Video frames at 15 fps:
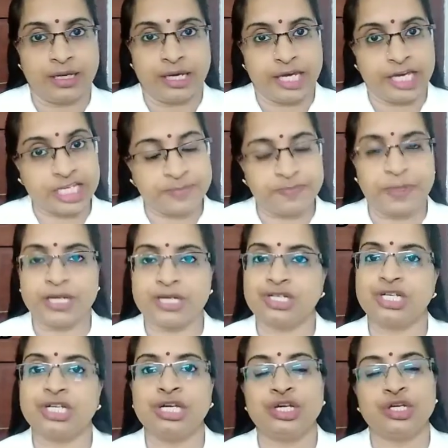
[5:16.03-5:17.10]

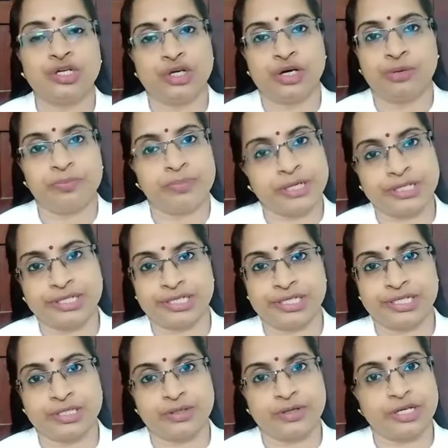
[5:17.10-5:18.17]
expecting your
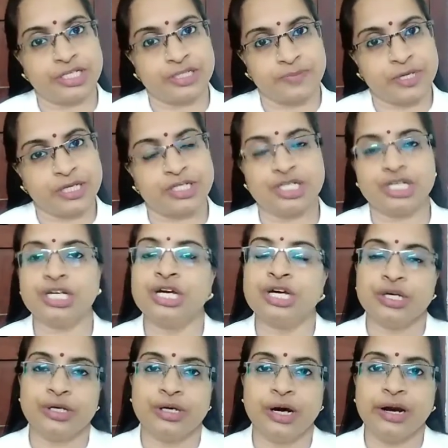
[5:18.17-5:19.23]
presence or expecting
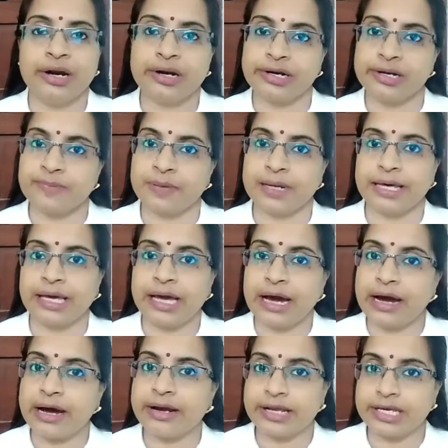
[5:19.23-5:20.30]
your reply.
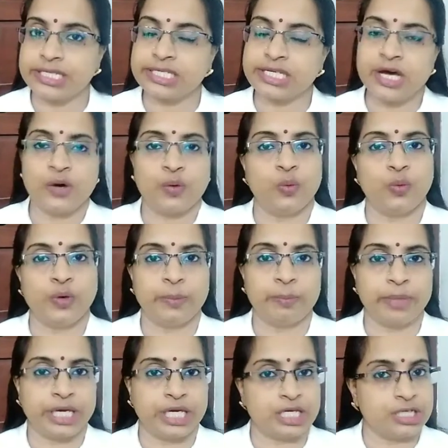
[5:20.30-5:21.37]

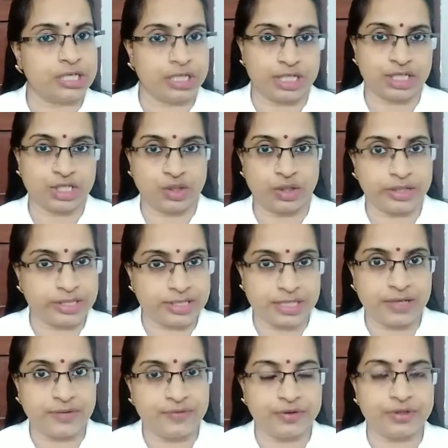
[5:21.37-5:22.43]
RSVP. It is not the
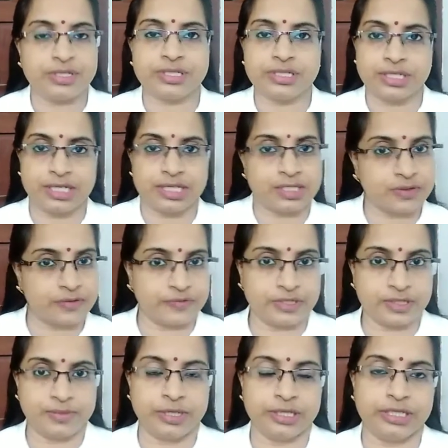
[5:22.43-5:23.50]
same words. It is of
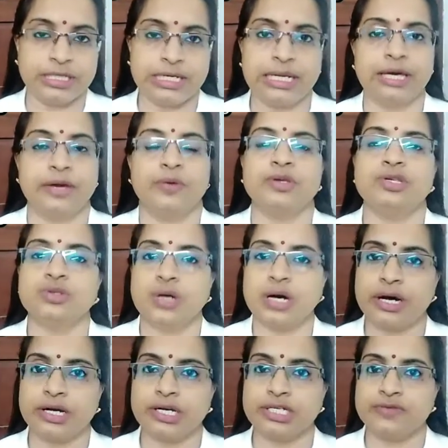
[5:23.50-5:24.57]
some other language. So
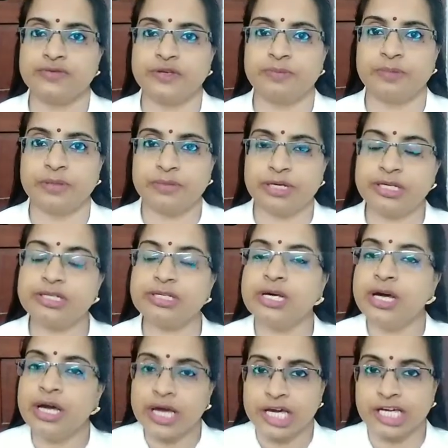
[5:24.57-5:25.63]
RSVP means
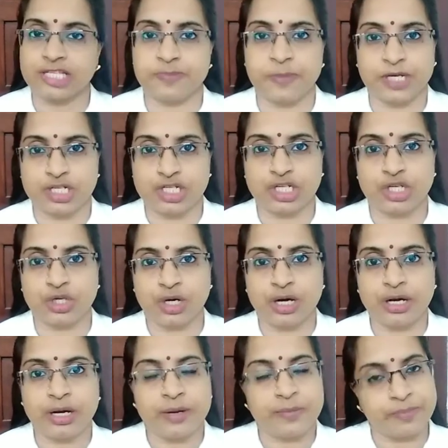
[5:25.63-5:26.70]
expecting
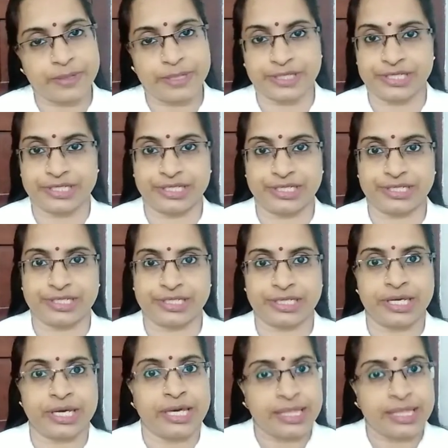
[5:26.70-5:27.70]
your presence.